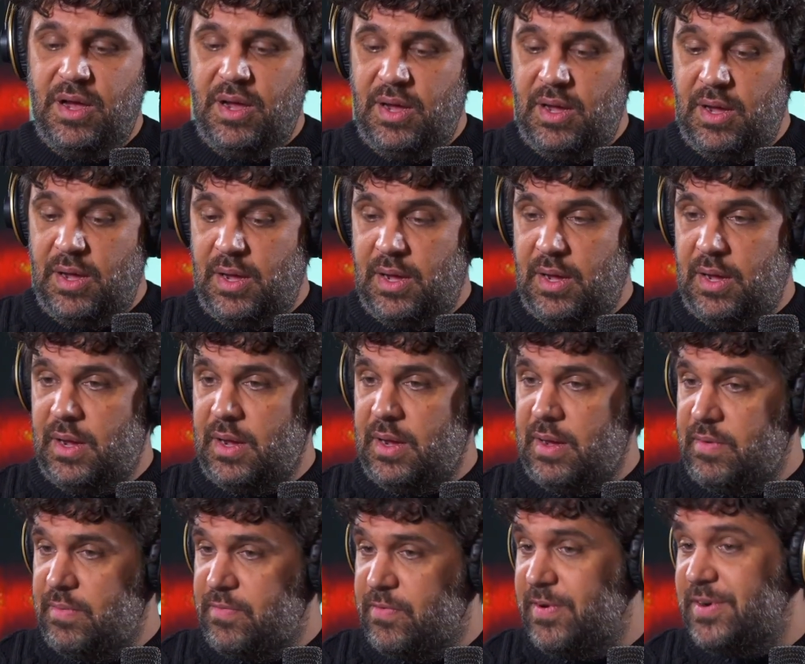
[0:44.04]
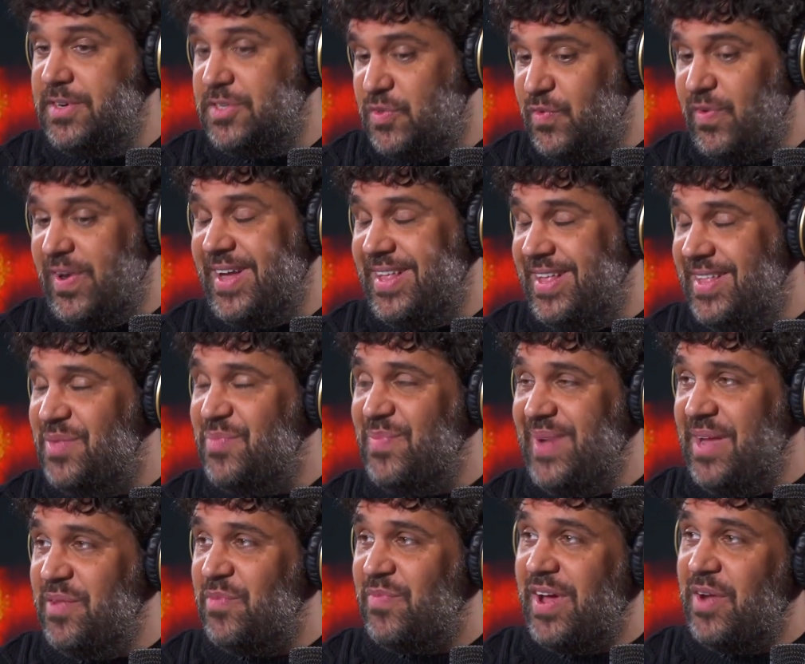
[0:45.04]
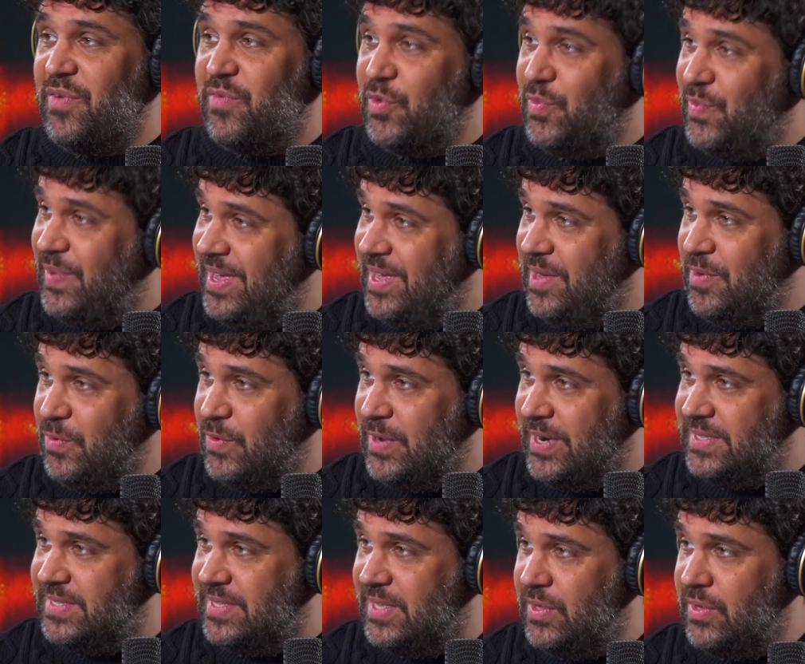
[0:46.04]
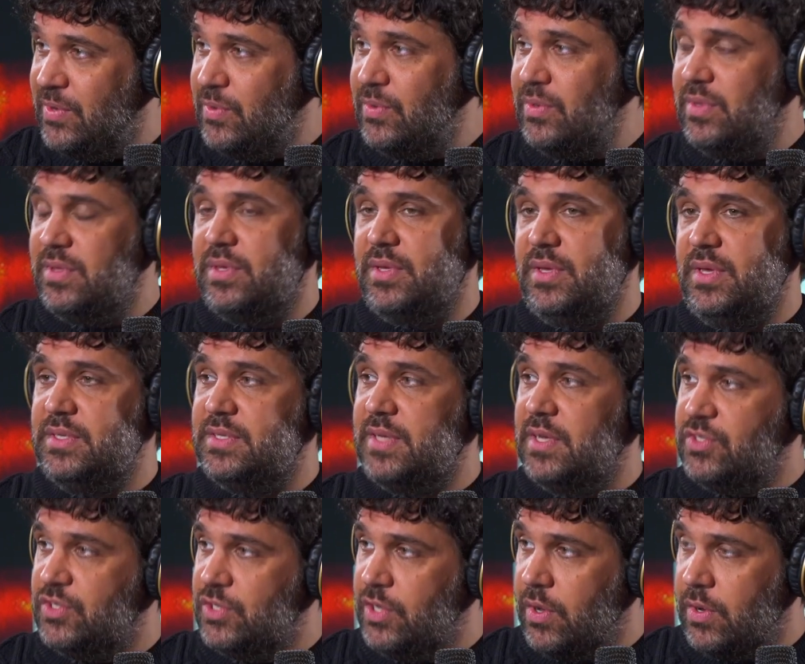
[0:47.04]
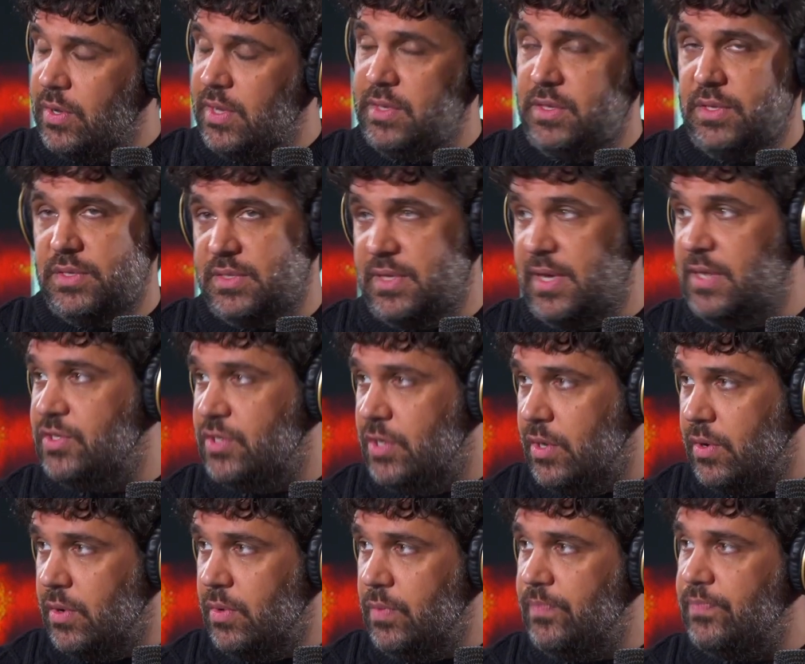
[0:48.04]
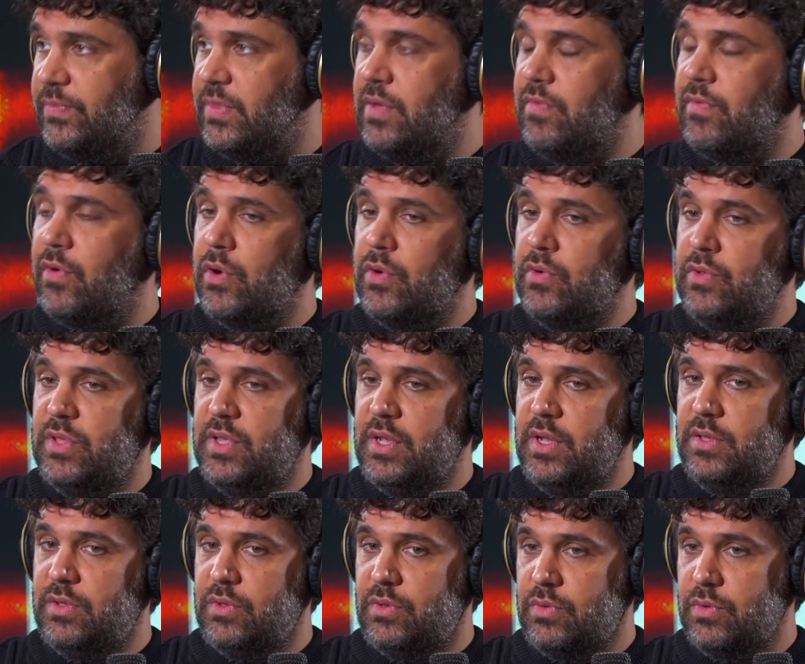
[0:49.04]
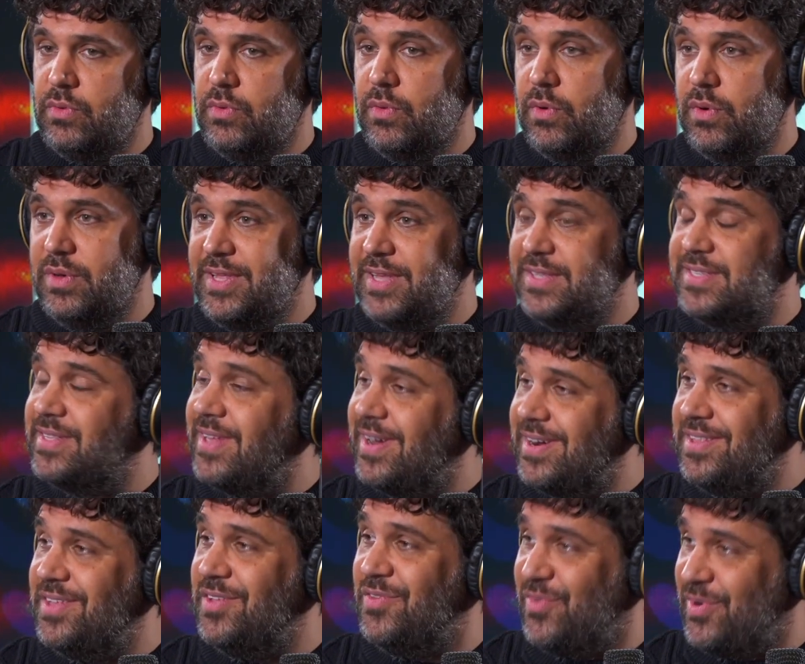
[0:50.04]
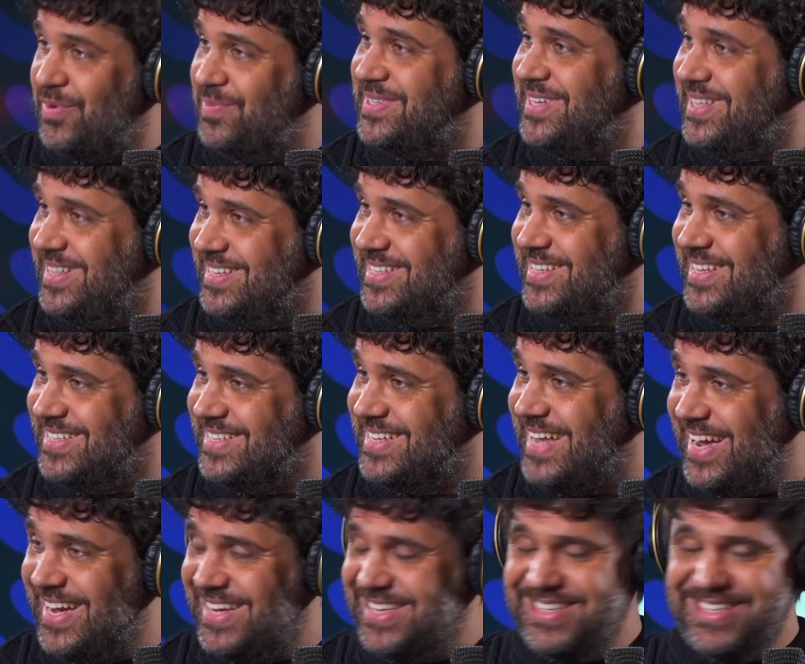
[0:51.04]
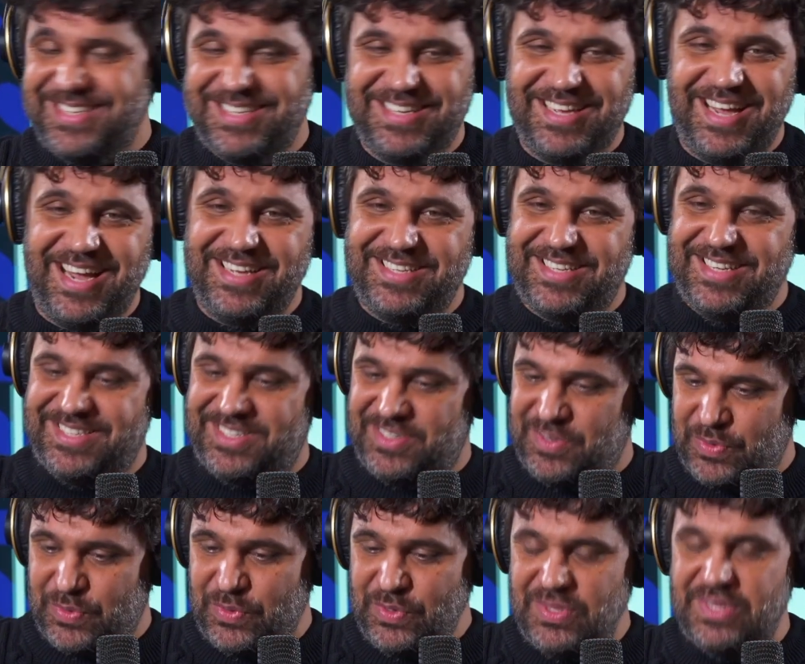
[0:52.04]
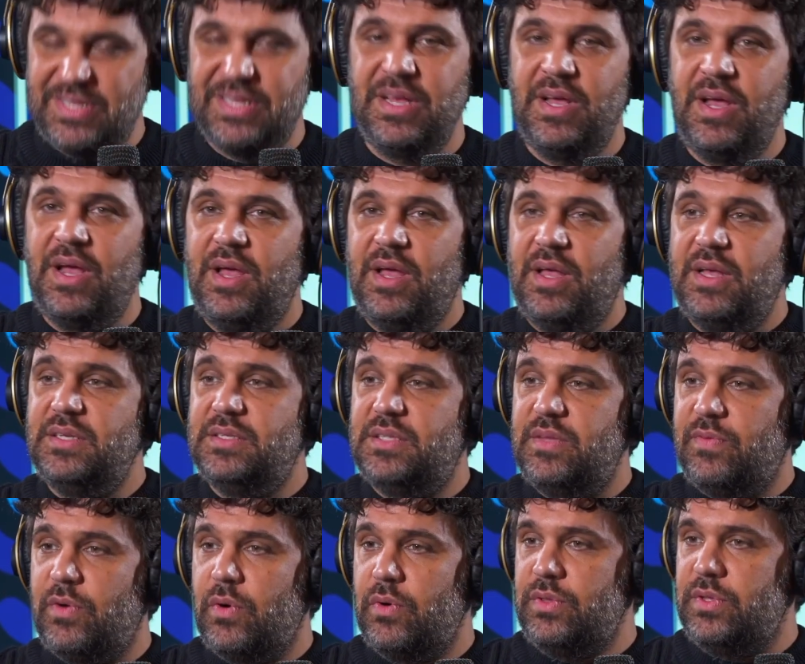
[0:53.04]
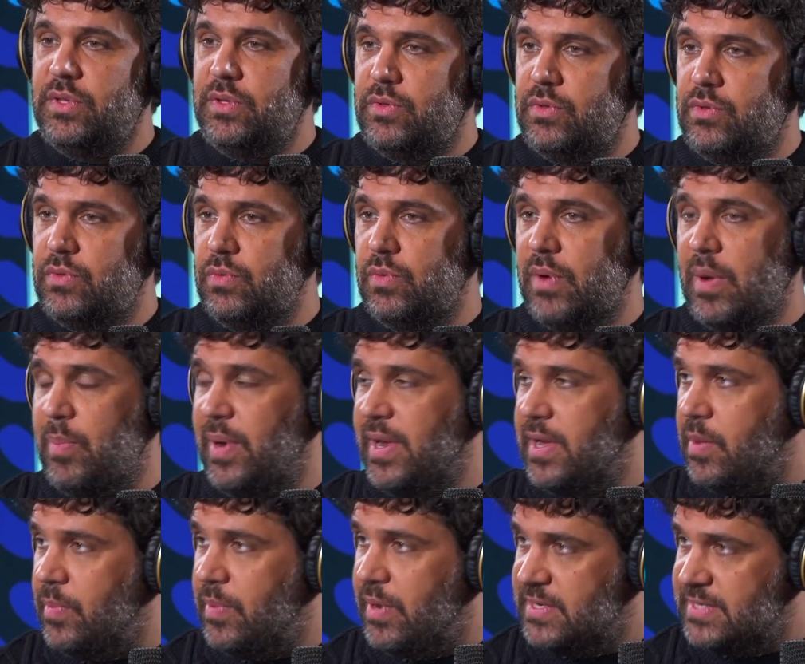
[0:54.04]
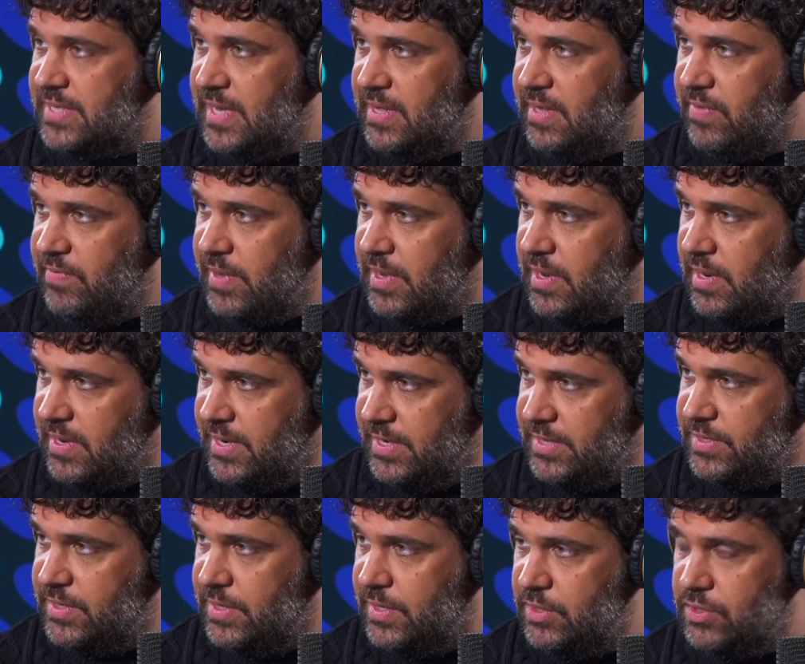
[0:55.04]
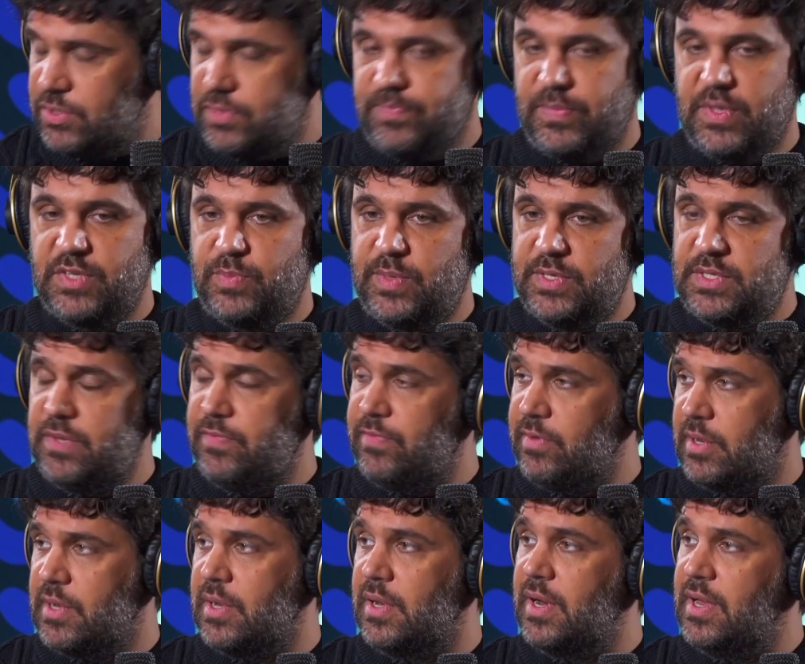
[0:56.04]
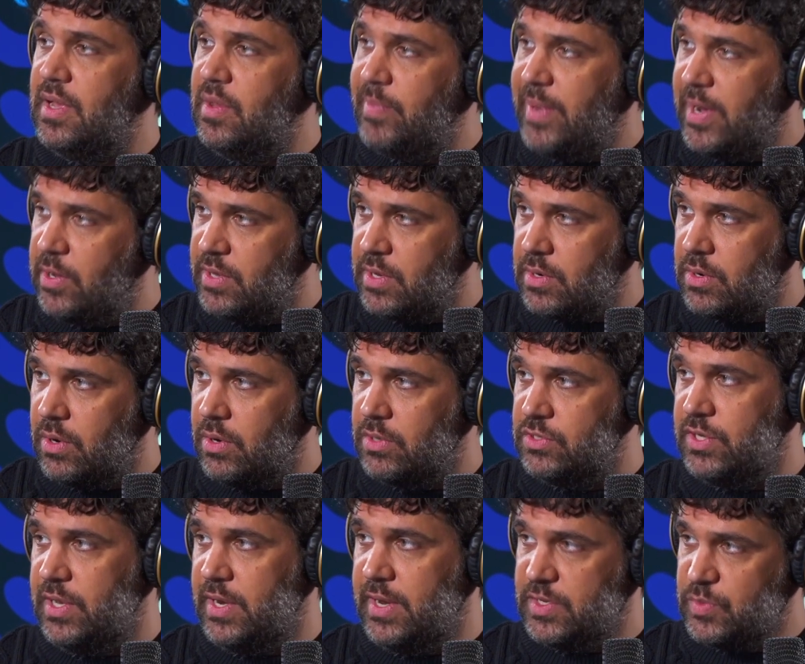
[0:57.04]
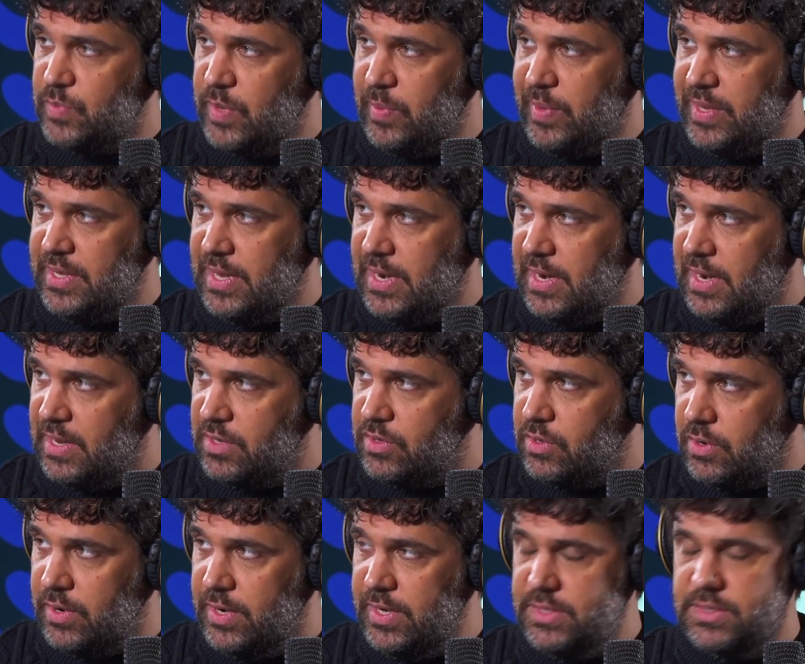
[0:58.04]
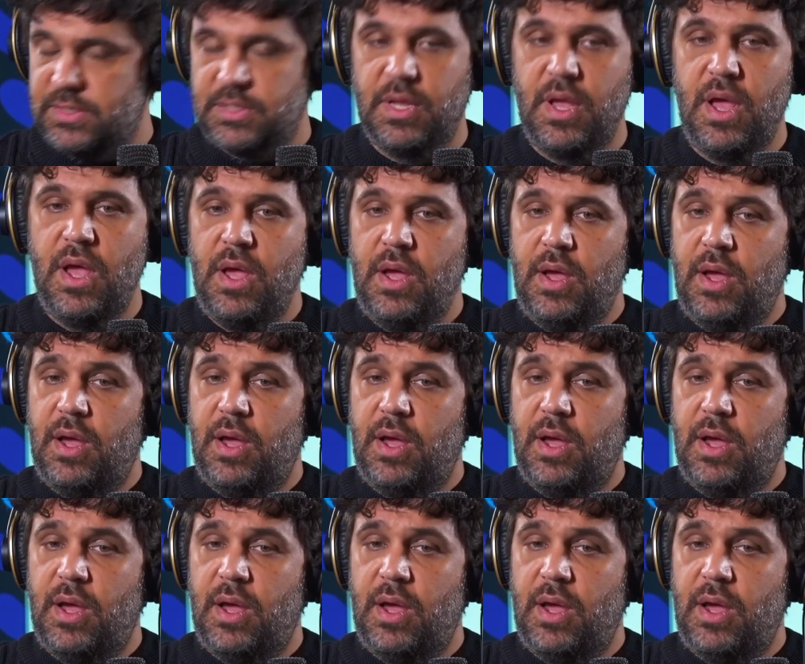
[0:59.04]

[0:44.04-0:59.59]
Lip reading: First one and the main one would be UR Institute. It is NGO that started from citizen science as its root, is devoted to applicable scientific research, specifically biotechnology and experimental electronics,